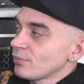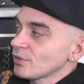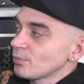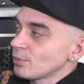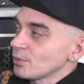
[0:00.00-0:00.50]

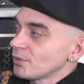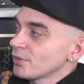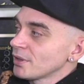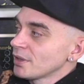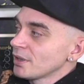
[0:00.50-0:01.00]

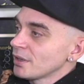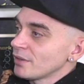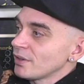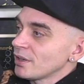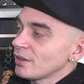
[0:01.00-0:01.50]
principles
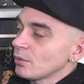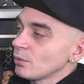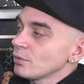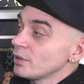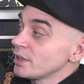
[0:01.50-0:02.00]
of art,
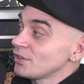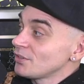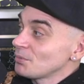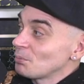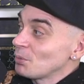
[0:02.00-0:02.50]
or at
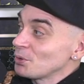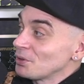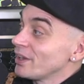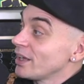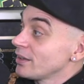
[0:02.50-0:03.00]
least
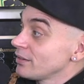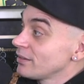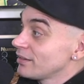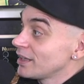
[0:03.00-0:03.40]
model their